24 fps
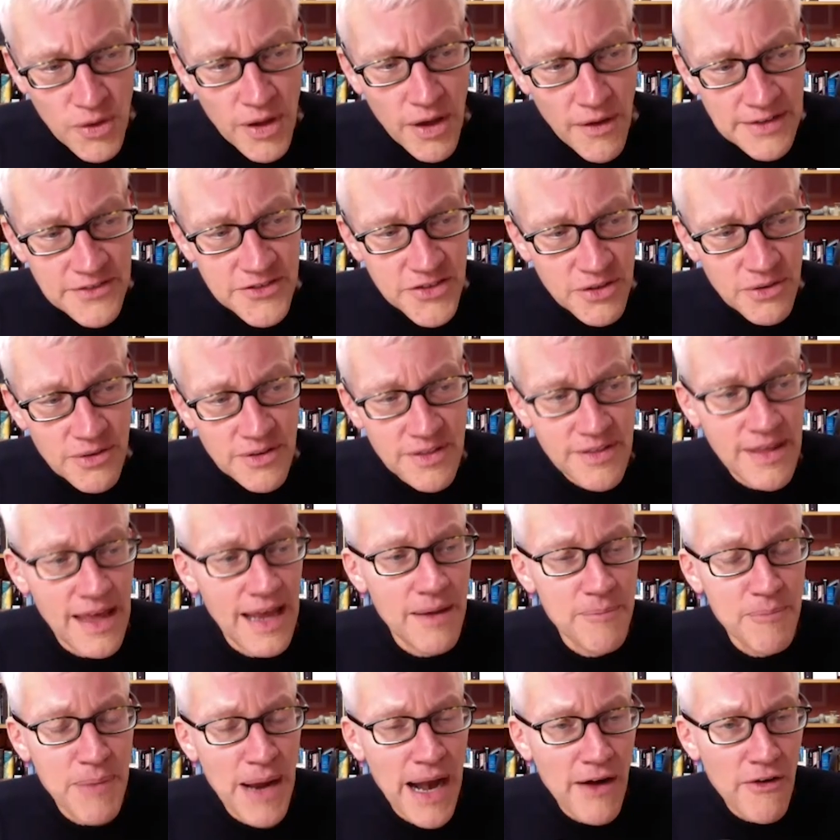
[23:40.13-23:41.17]
you're going to
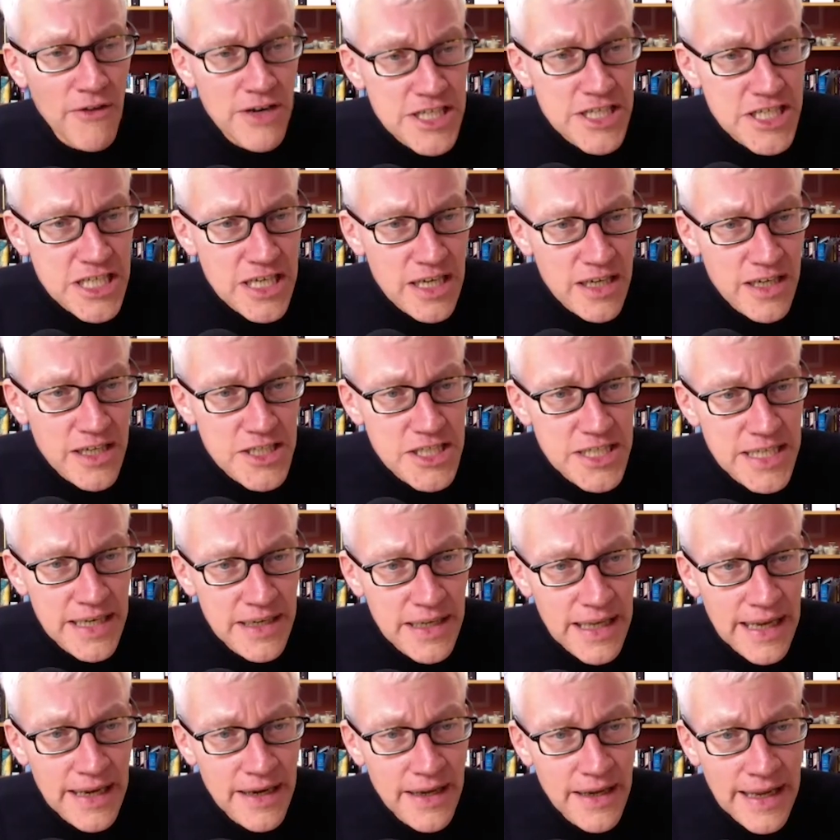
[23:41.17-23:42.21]
say a parish church in